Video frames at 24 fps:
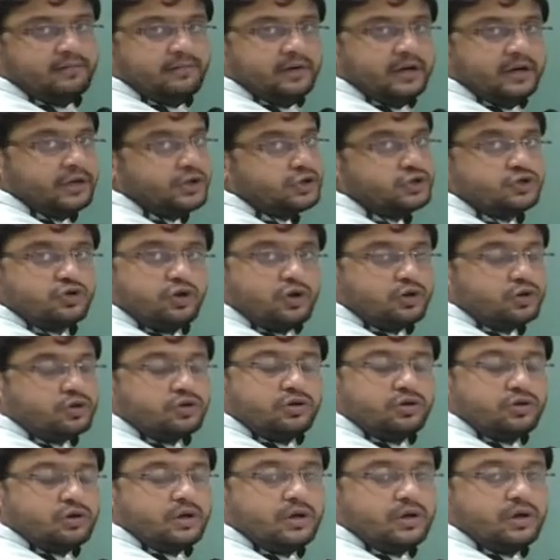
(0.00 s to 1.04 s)
It is
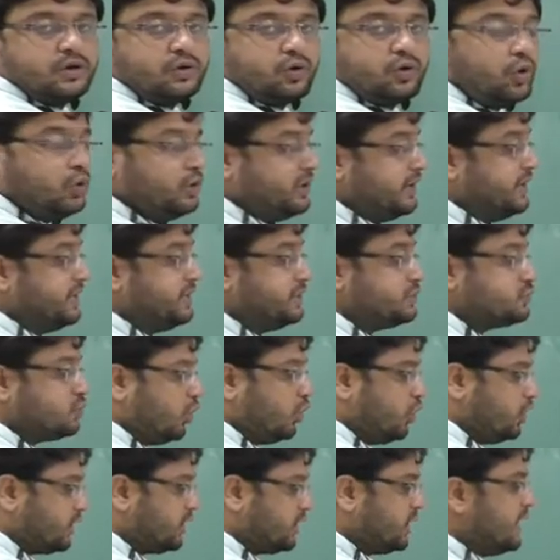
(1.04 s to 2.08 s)
not cold, it is
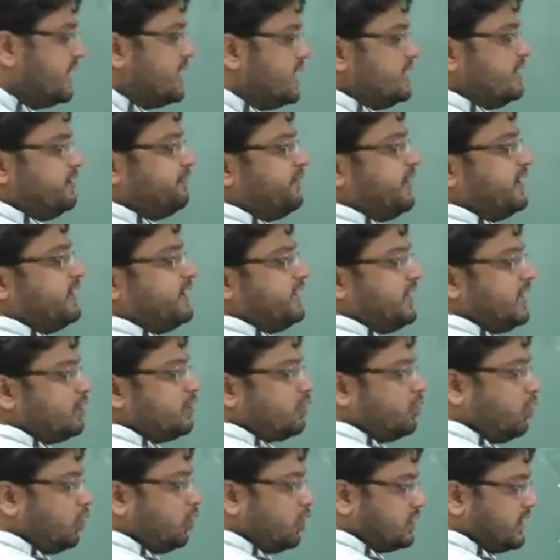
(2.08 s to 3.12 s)
hot. If I take
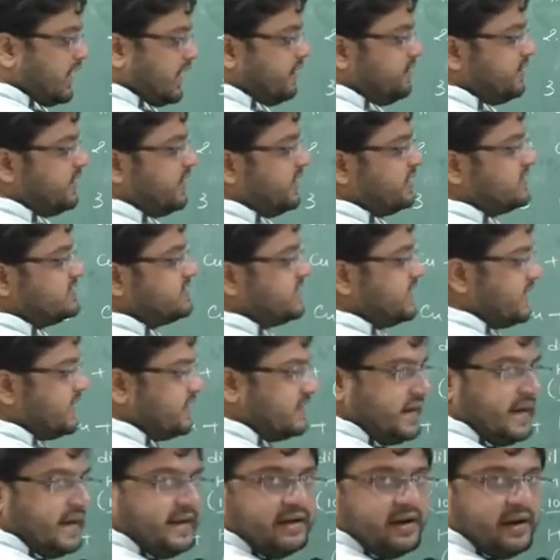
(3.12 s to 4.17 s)
hot, I will get zinc
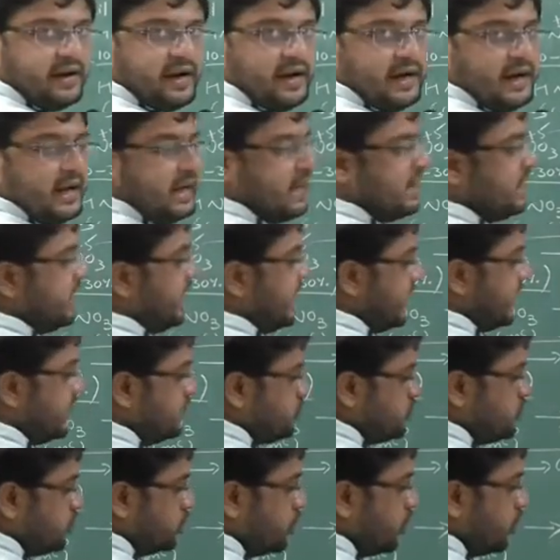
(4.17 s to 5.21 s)
nitrate,
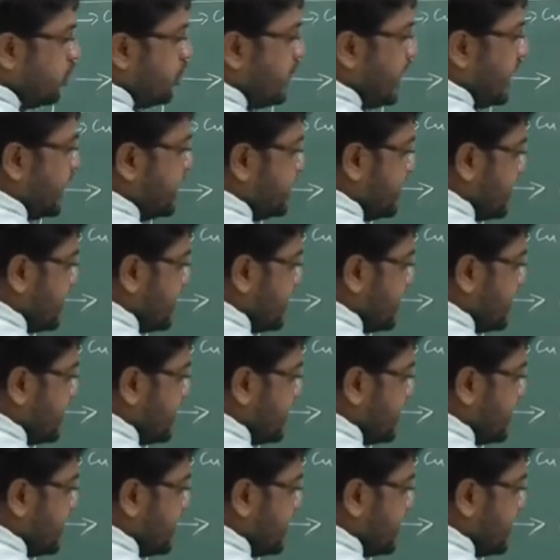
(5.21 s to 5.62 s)
N2O and